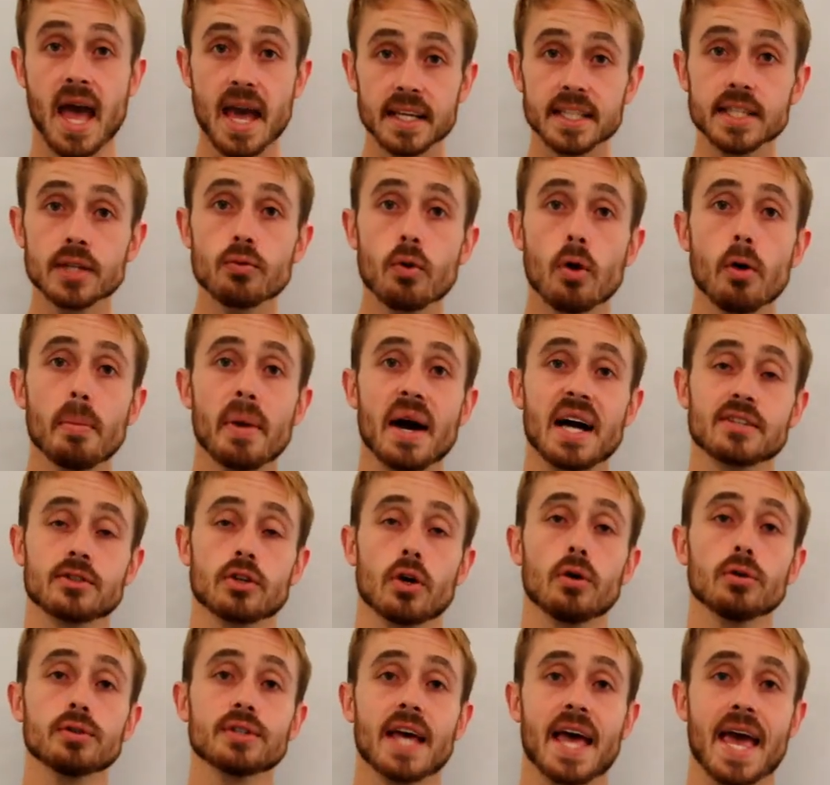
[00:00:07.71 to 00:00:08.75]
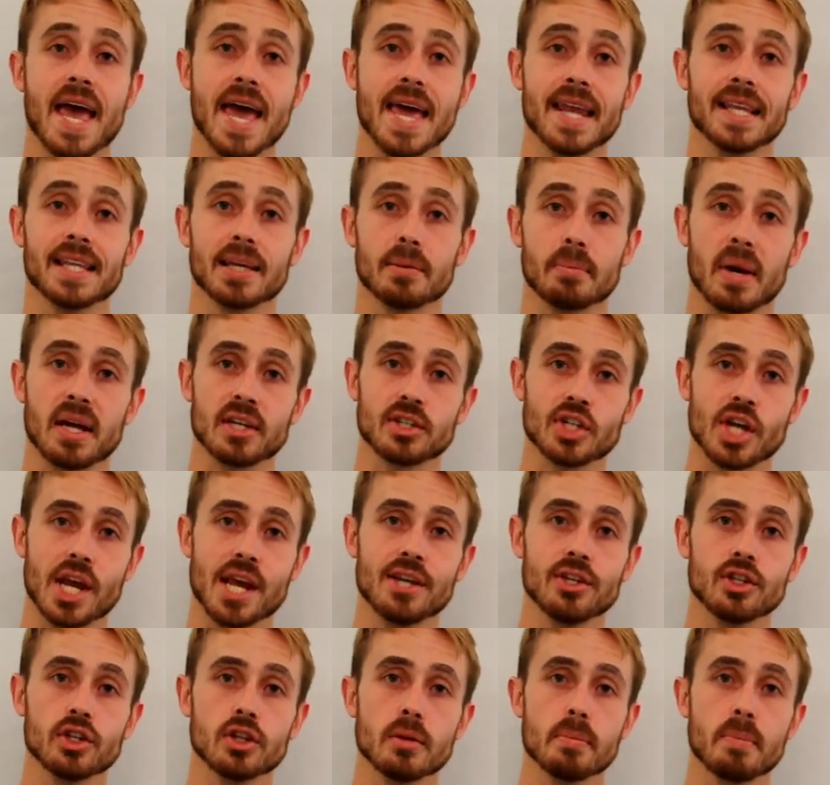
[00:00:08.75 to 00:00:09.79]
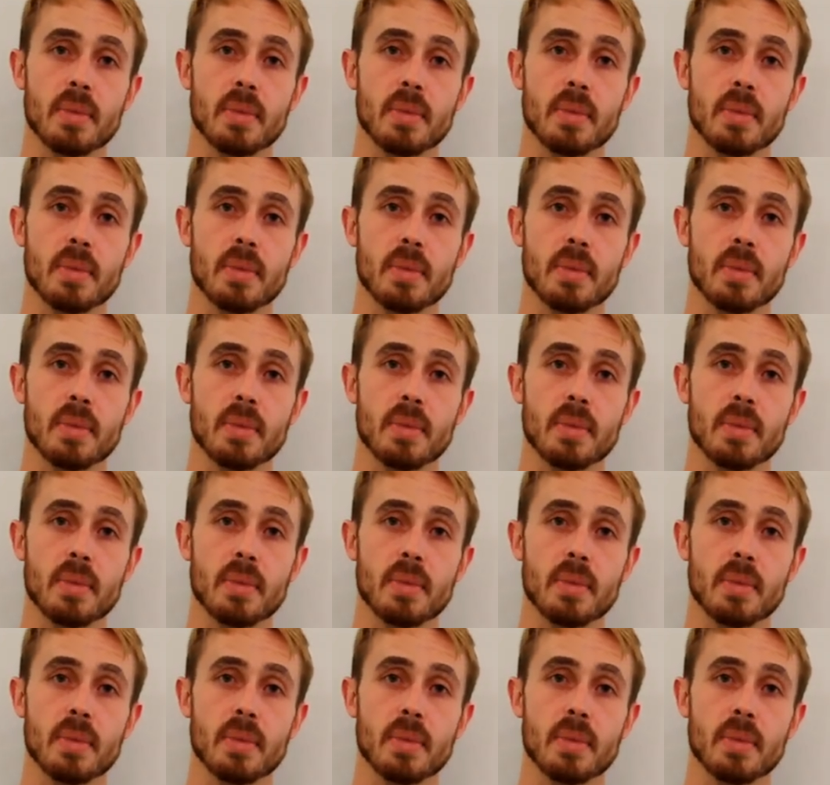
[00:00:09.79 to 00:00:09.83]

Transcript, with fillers: Anti-roll bars alter handling by changing